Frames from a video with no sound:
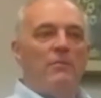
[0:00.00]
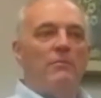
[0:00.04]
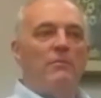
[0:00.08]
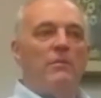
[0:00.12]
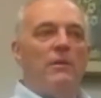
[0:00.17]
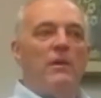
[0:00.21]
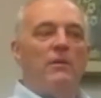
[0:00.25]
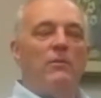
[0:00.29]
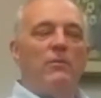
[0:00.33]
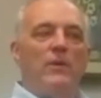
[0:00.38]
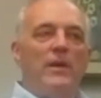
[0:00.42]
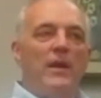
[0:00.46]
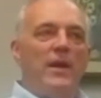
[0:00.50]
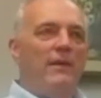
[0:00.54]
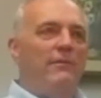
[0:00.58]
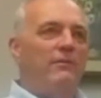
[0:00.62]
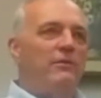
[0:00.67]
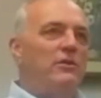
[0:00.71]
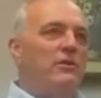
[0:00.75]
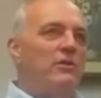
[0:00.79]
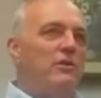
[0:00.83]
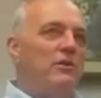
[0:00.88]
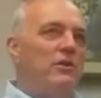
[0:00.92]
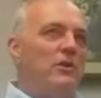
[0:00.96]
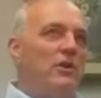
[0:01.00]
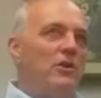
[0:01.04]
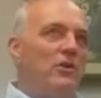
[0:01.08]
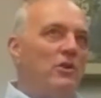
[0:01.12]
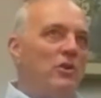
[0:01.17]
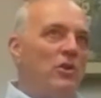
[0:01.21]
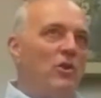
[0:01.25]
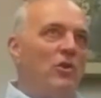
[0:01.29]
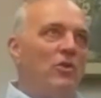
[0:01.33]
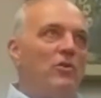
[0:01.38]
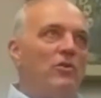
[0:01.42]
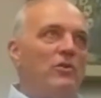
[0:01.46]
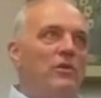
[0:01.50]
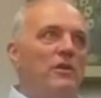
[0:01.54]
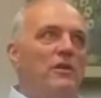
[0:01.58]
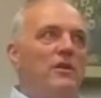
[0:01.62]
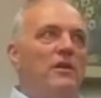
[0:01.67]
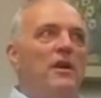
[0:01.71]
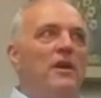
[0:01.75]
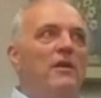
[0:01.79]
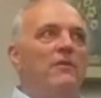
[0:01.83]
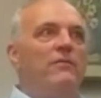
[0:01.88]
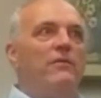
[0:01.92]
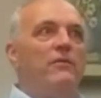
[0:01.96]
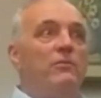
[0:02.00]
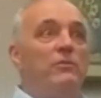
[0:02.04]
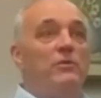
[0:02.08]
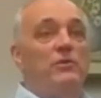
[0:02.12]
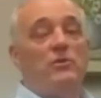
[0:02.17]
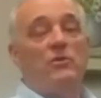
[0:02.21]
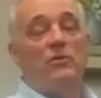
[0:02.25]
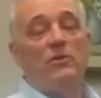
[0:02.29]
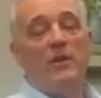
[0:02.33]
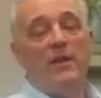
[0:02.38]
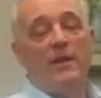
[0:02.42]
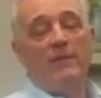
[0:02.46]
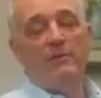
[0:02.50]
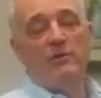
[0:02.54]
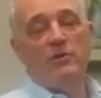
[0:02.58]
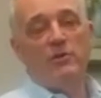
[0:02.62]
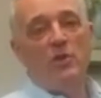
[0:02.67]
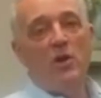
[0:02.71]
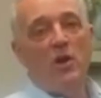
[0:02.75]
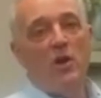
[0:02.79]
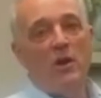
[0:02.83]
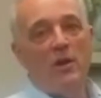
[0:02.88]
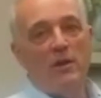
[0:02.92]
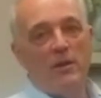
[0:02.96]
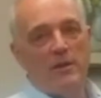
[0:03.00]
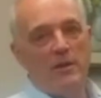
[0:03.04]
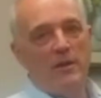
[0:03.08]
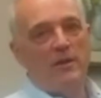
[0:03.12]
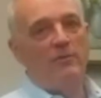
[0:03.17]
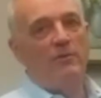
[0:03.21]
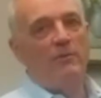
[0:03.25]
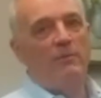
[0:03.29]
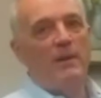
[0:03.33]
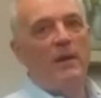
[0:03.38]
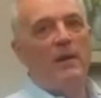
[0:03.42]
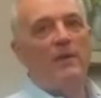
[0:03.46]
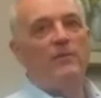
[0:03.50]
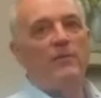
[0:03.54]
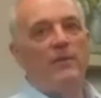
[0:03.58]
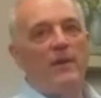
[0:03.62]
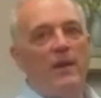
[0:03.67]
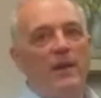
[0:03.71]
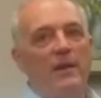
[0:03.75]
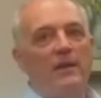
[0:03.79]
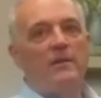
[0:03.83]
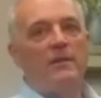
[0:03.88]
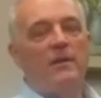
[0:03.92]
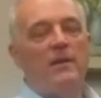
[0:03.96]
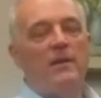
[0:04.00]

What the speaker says: But we haven't learned enough, and we certainly haven't taught enough about that.